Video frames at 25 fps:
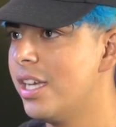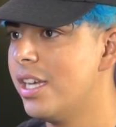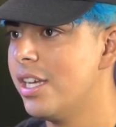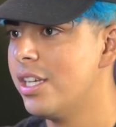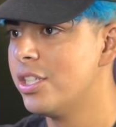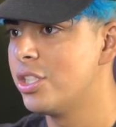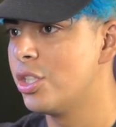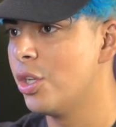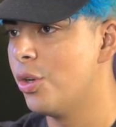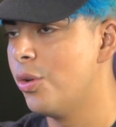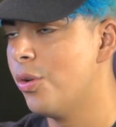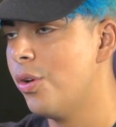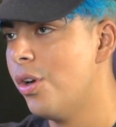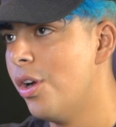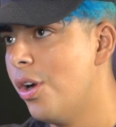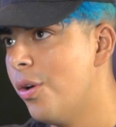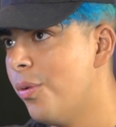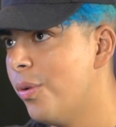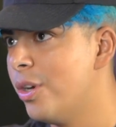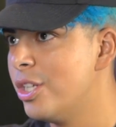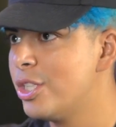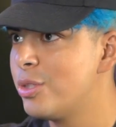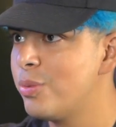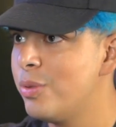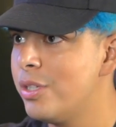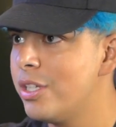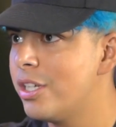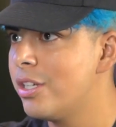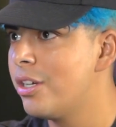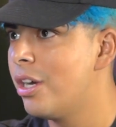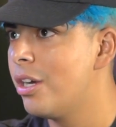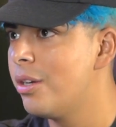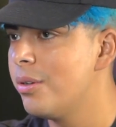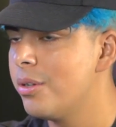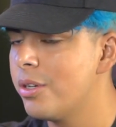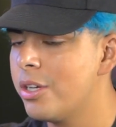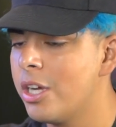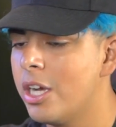So once we
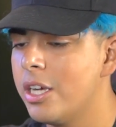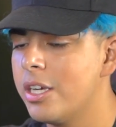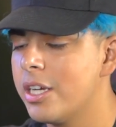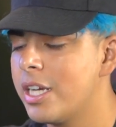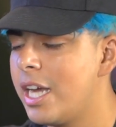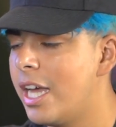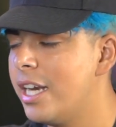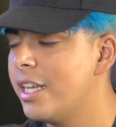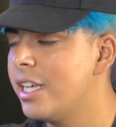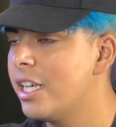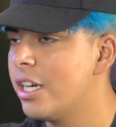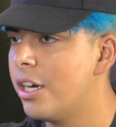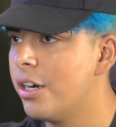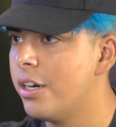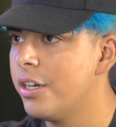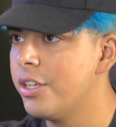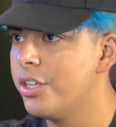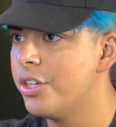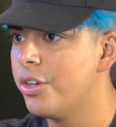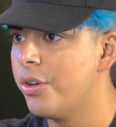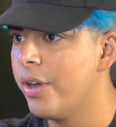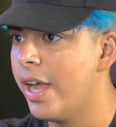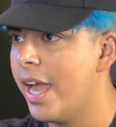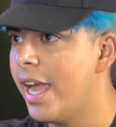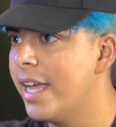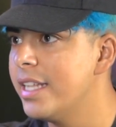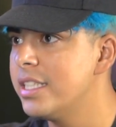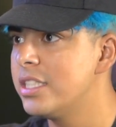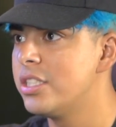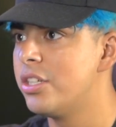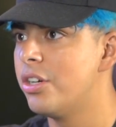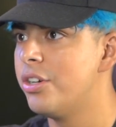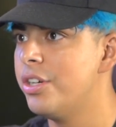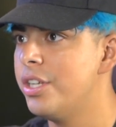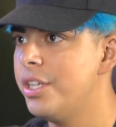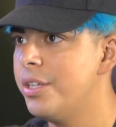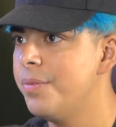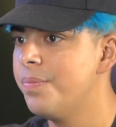kind of get our, hands
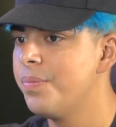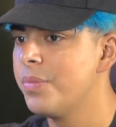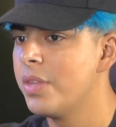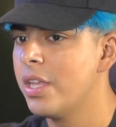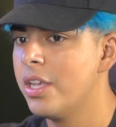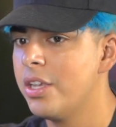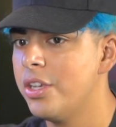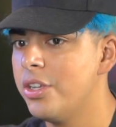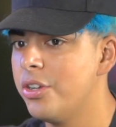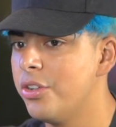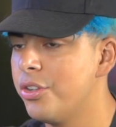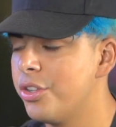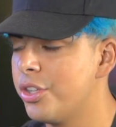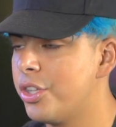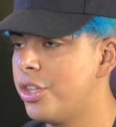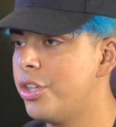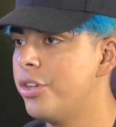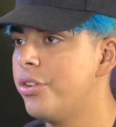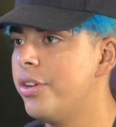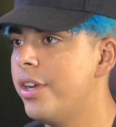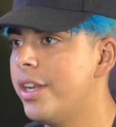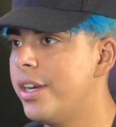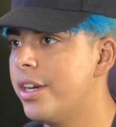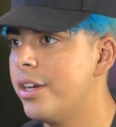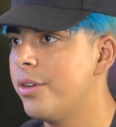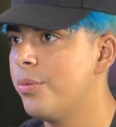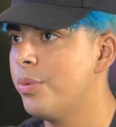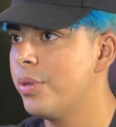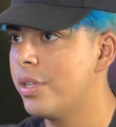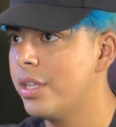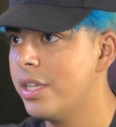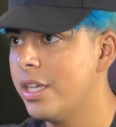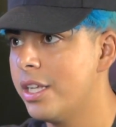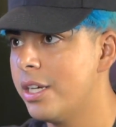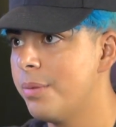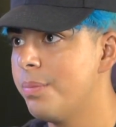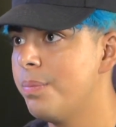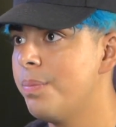dirty, the curator, we can
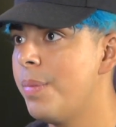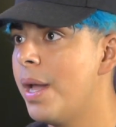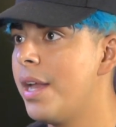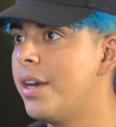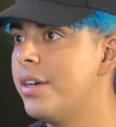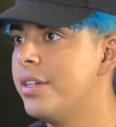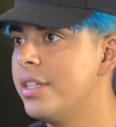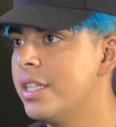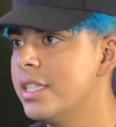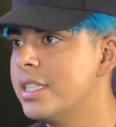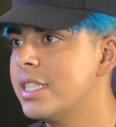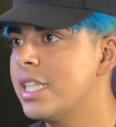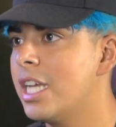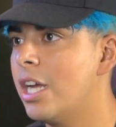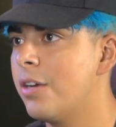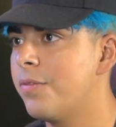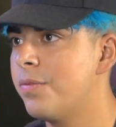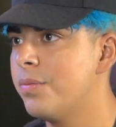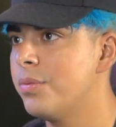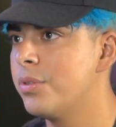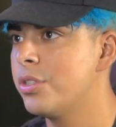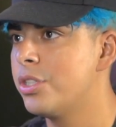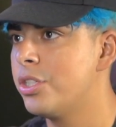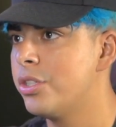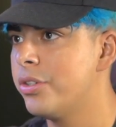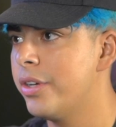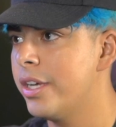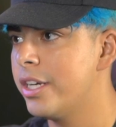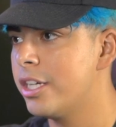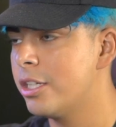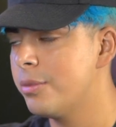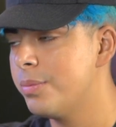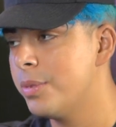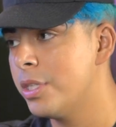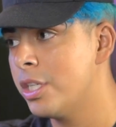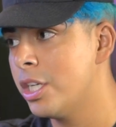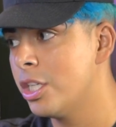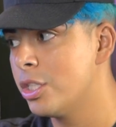get a better discount from the curator
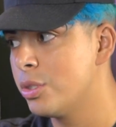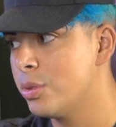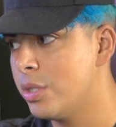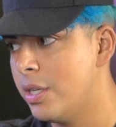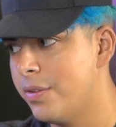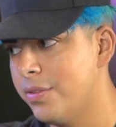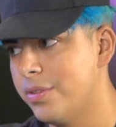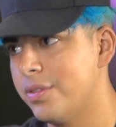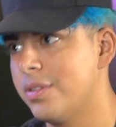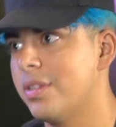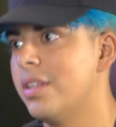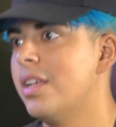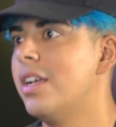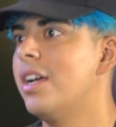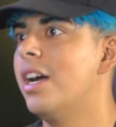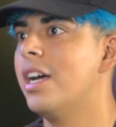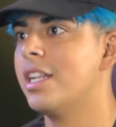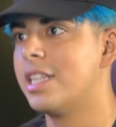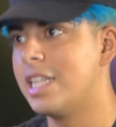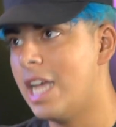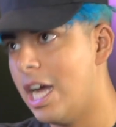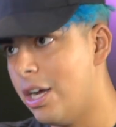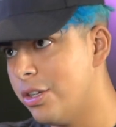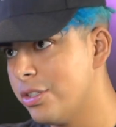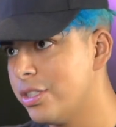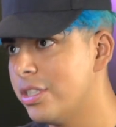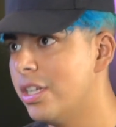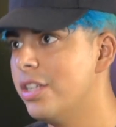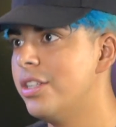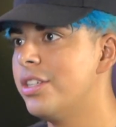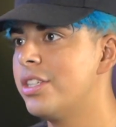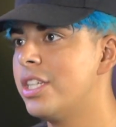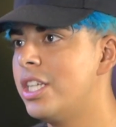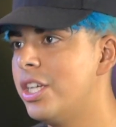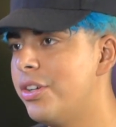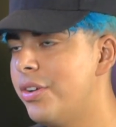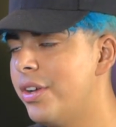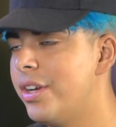because we have 1,000 other
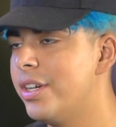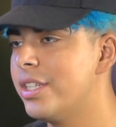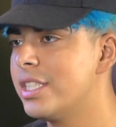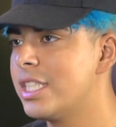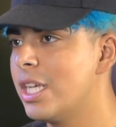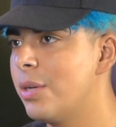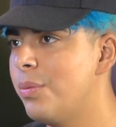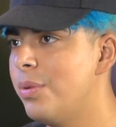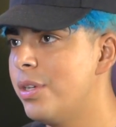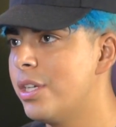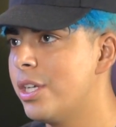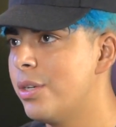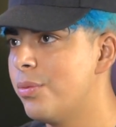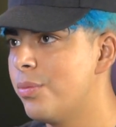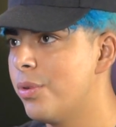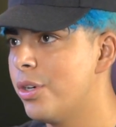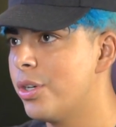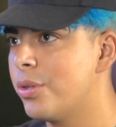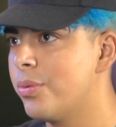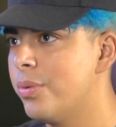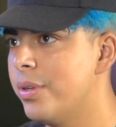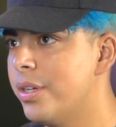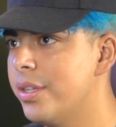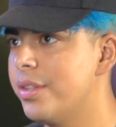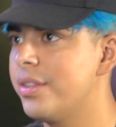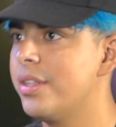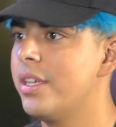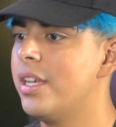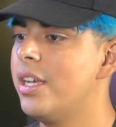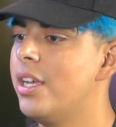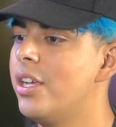curators that we can work with.